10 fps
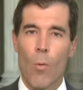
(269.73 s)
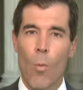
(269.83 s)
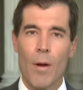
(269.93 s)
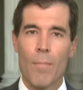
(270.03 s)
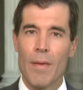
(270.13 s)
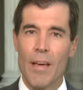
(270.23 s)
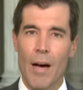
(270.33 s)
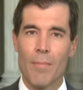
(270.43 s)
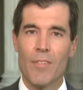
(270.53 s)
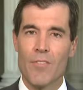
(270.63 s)
What
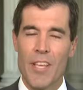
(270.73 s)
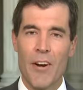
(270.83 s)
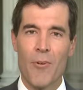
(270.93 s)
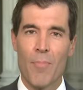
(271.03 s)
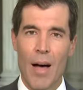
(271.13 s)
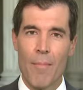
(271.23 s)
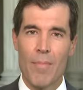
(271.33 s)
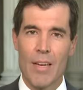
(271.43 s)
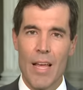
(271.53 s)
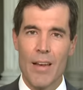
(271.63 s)
becomes of Senator Bob
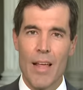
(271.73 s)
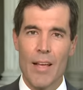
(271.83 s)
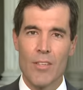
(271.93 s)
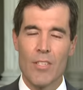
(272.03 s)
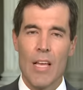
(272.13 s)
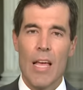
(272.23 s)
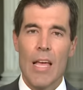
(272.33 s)
Menendez?